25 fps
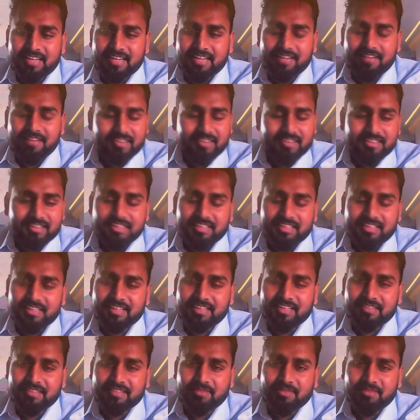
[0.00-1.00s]

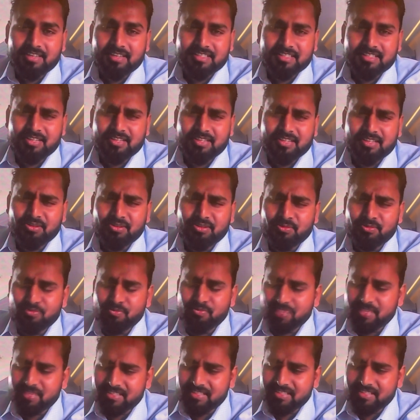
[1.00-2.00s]
Everything was in too
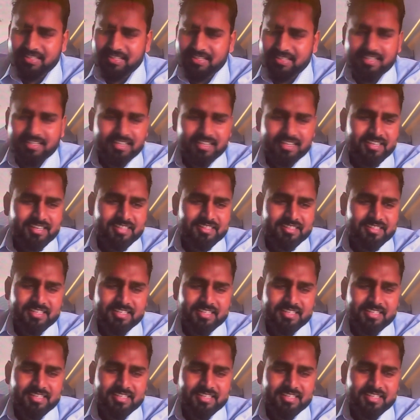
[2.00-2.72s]
much detail.